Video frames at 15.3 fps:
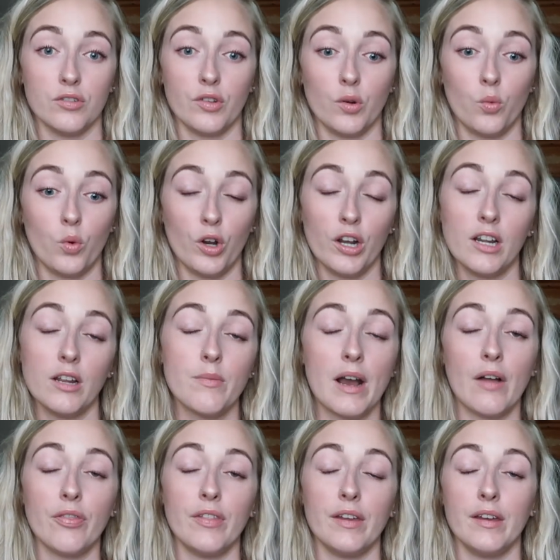or they're worried
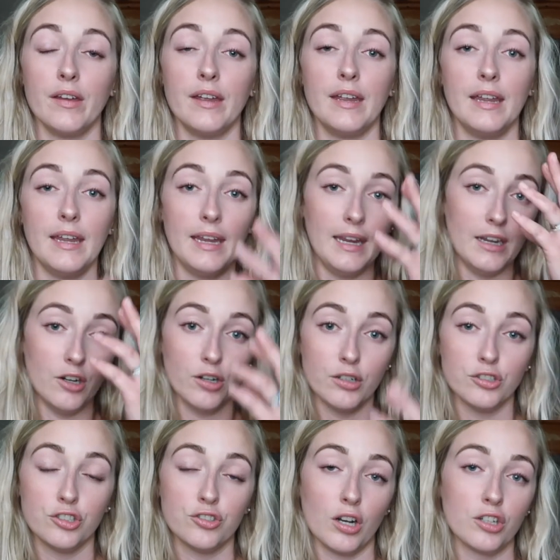about the
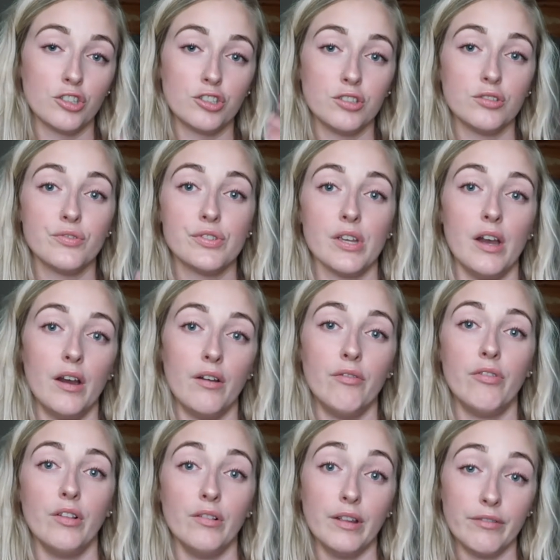inner structures
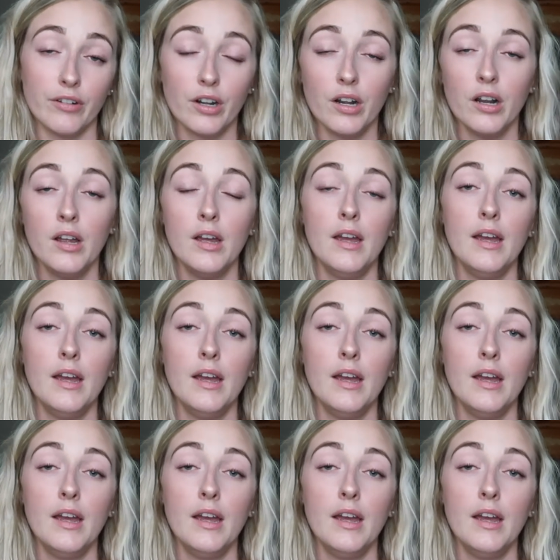of the liver,